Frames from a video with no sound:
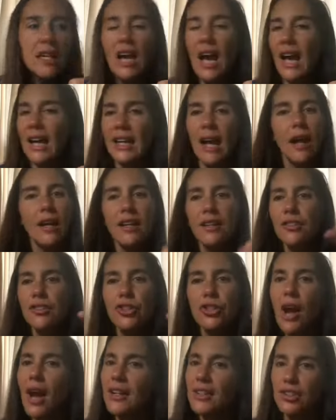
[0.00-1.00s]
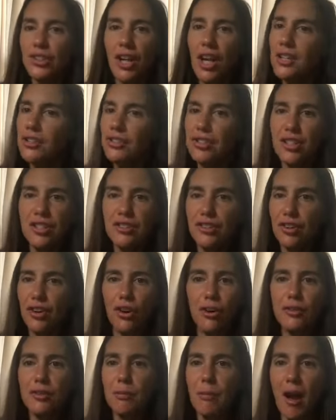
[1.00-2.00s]
And I didn't try to change this
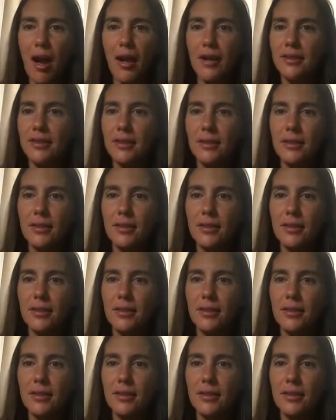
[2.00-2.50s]
girl's mind.